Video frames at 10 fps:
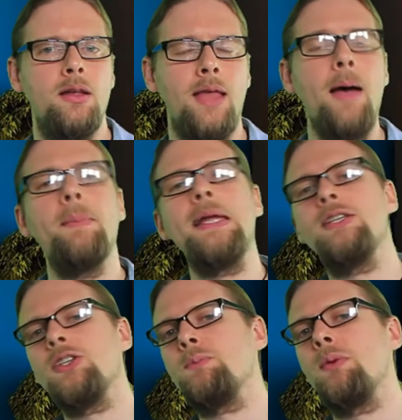that
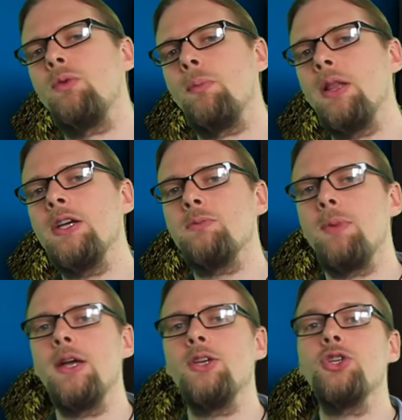means it's been replaced
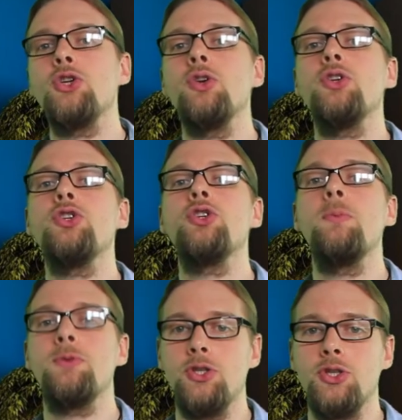by a sugar
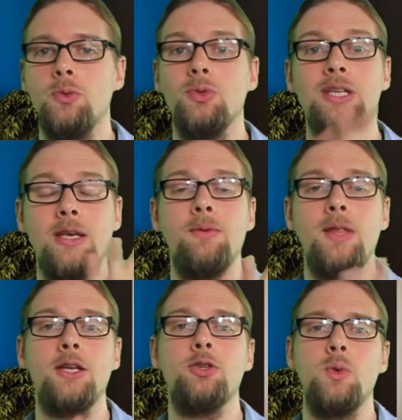substitute to give it
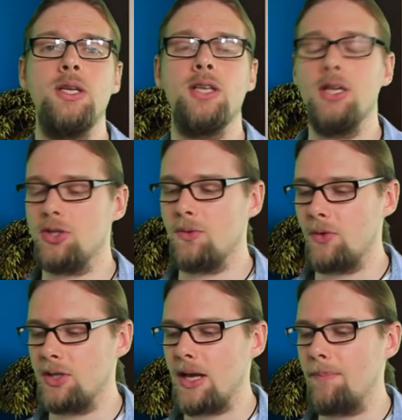that sweet taste. So,
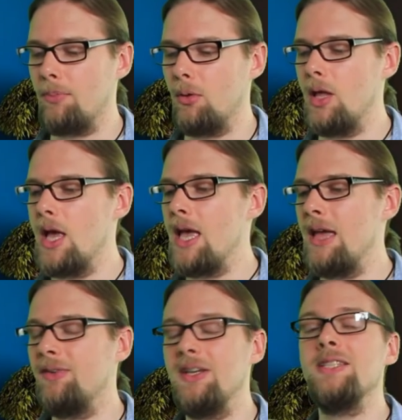for example,
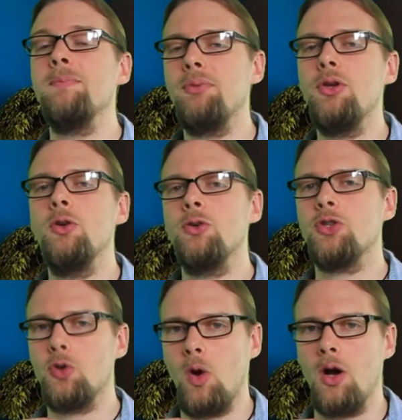if it isn't pure
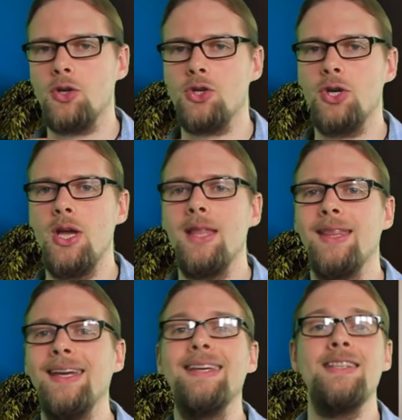squash,
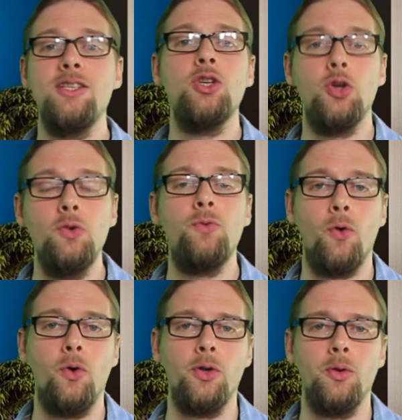then it isn't good
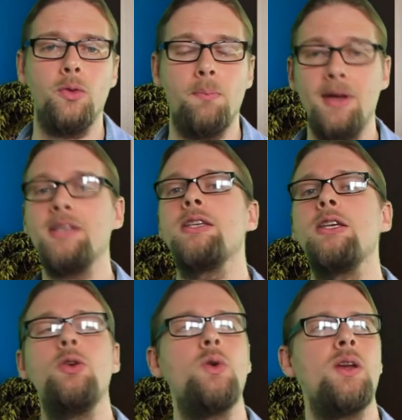for you. The best
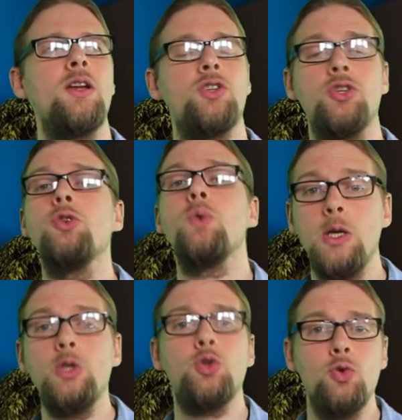thing you can actually do
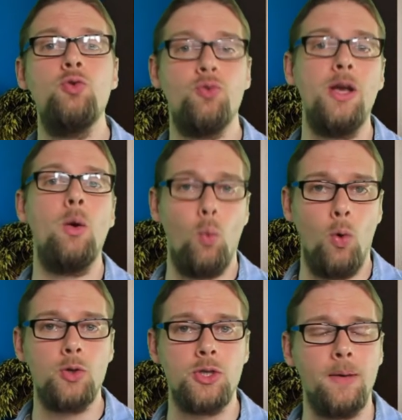is to drink
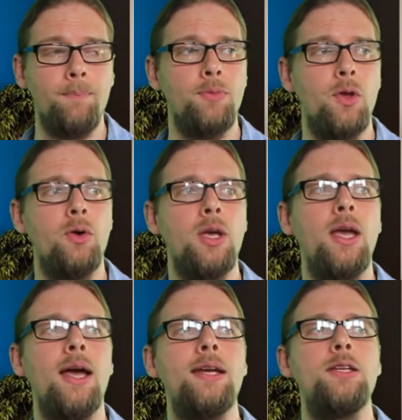water.
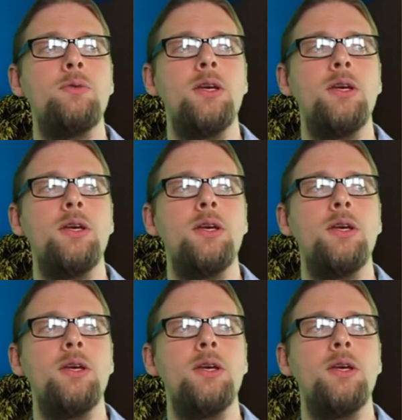Okay, and